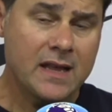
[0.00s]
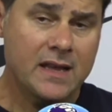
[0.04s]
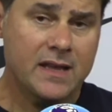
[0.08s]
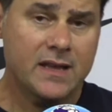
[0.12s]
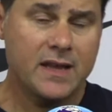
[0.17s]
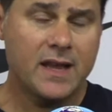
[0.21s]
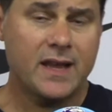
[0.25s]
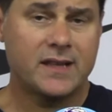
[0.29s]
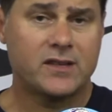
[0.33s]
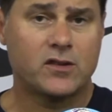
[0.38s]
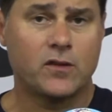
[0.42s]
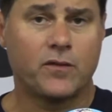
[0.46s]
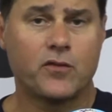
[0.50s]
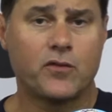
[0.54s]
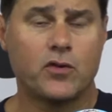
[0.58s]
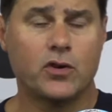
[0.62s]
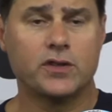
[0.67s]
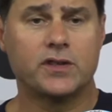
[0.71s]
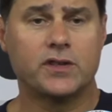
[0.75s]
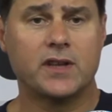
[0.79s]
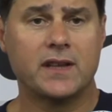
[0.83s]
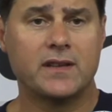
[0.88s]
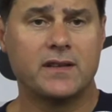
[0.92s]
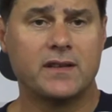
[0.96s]
Yes, of
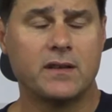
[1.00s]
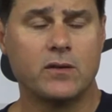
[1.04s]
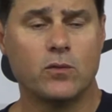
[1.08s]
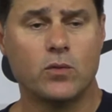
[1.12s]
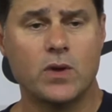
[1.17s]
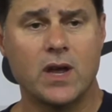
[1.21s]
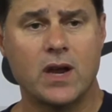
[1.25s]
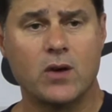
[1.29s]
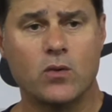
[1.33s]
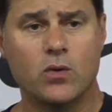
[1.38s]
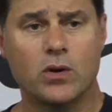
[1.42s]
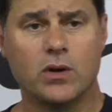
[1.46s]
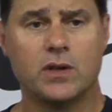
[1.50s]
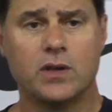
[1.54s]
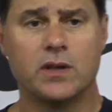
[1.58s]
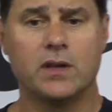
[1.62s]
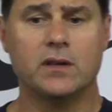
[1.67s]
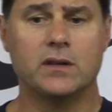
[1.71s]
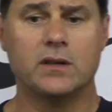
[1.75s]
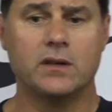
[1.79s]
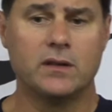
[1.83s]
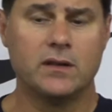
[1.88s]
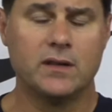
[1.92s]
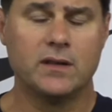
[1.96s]
course. I think we are
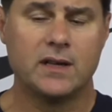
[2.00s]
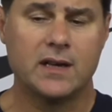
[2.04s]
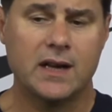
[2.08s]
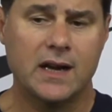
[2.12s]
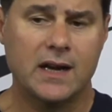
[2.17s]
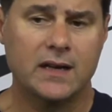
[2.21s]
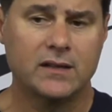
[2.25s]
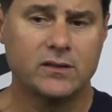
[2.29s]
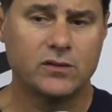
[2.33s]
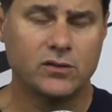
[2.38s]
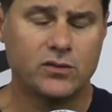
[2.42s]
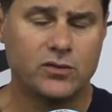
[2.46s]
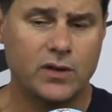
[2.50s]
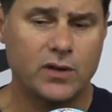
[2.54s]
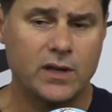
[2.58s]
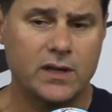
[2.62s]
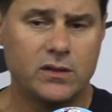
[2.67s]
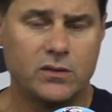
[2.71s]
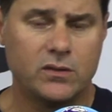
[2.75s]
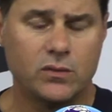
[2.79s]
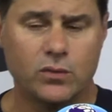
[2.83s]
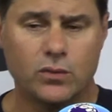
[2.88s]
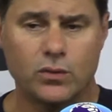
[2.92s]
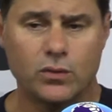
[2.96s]
working hard to try
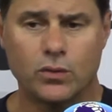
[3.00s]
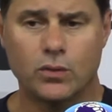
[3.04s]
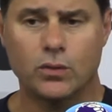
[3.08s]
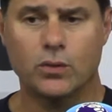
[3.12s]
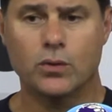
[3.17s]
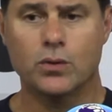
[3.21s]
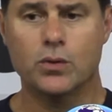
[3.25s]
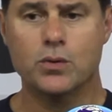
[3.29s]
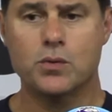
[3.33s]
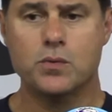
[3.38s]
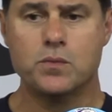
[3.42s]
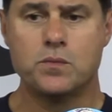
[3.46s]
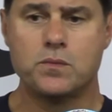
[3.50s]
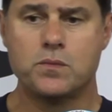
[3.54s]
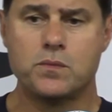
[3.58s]
to